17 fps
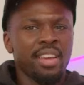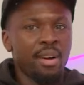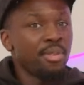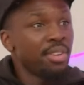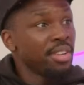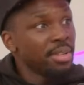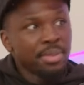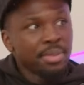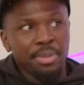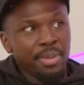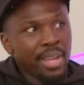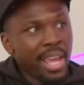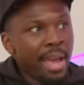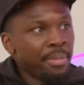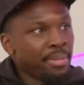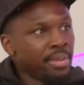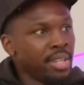I wanted him to be
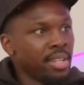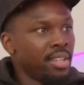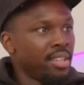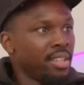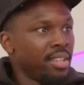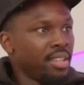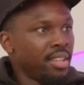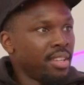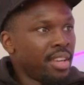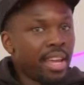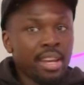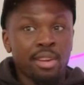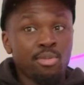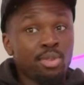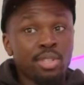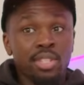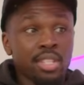happy, and he
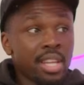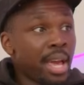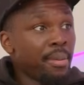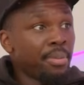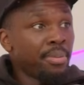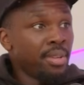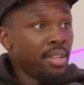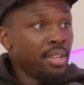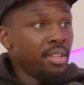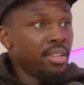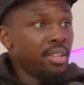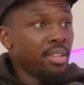wasn't happy.